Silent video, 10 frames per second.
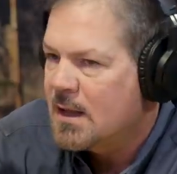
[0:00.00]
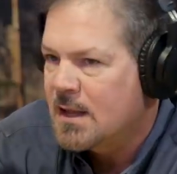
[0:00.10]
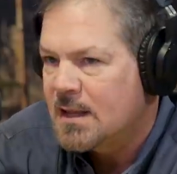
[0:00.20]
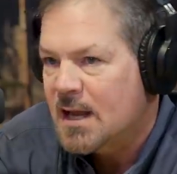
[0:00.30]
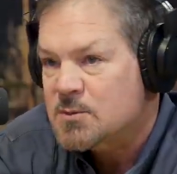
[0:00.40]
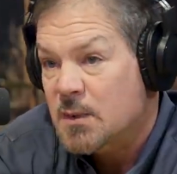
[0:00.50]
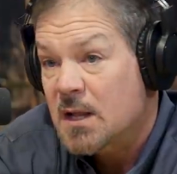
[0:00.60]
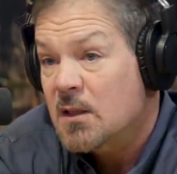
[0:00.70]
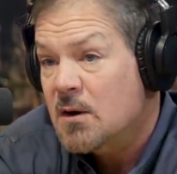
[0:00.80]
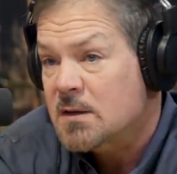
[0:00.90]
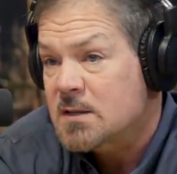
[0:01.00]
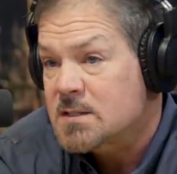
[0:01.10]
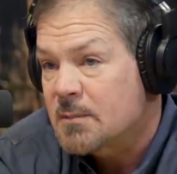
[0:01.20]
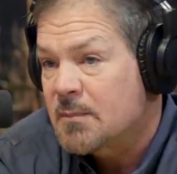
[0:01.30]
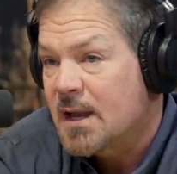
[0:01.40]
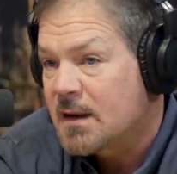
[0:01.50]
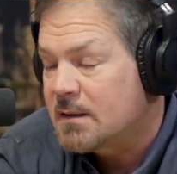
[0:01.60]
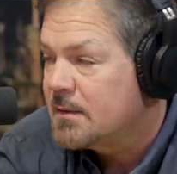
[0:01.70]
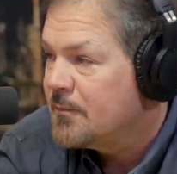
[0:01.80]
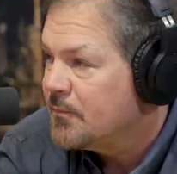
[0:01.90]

and that's when I learned. I said, man.